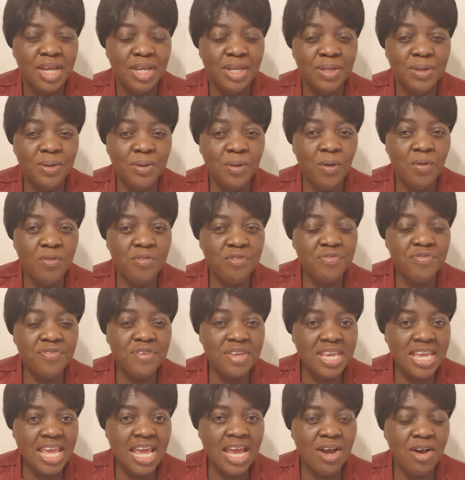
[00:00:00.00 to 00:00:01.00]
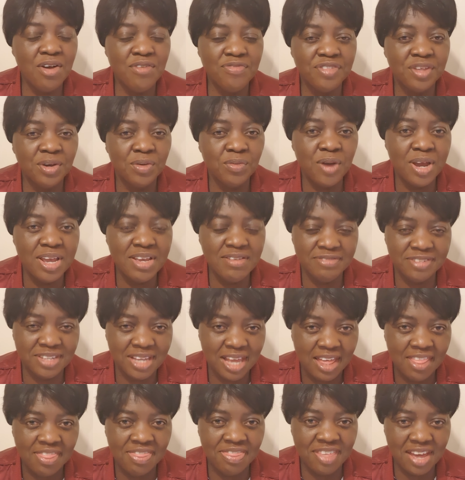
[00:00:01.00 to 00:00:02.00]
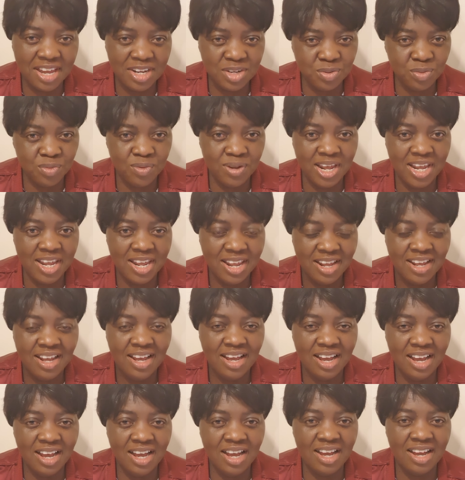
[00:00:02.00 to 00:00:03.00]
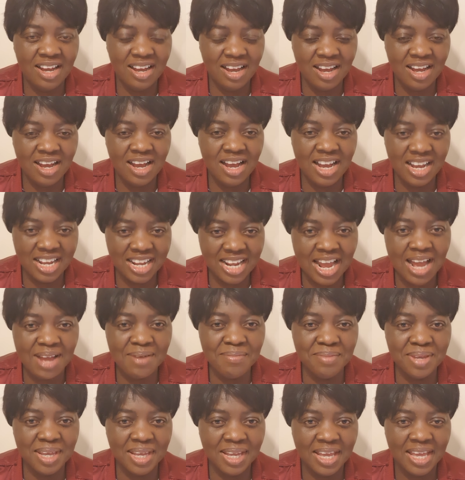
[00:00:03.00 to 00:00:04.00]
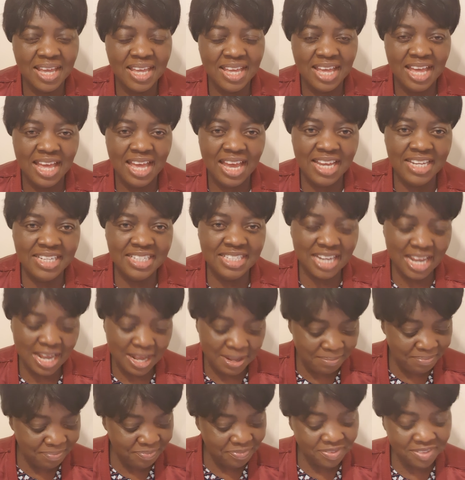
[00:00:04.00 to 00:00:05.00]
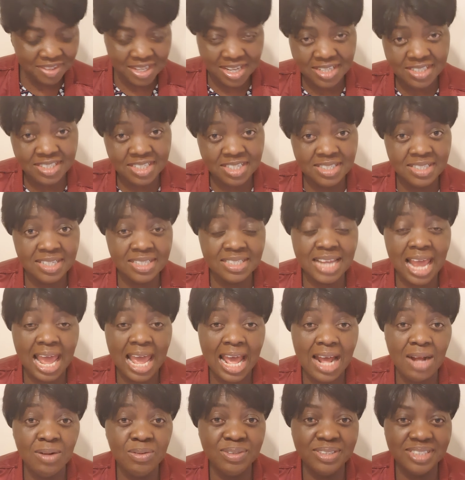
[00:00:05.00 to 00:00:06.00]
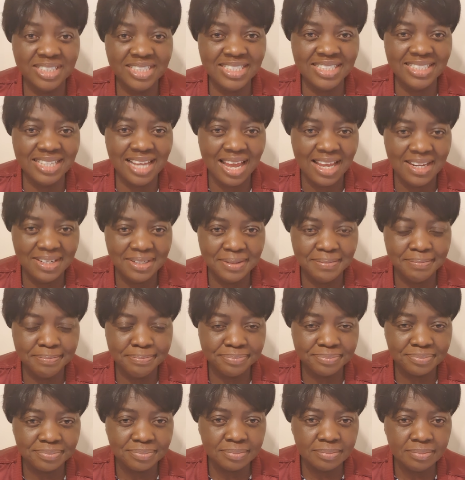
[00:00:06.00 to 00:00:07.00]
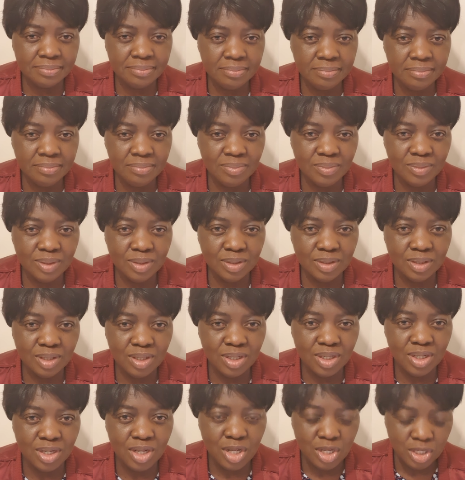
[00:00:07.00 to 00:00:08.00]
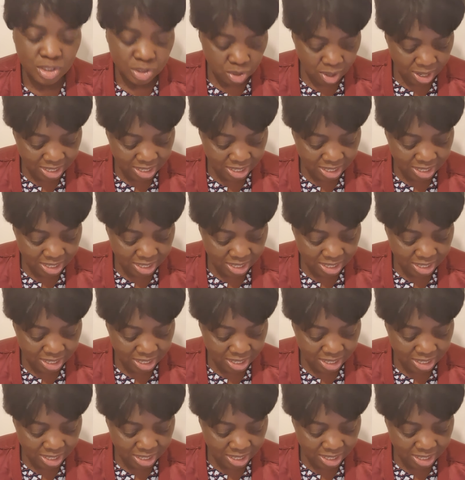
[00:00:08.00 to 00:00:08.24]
you know, fear of the waves that were uh, uh, uh, coming. And um, then Jesus held his hand. So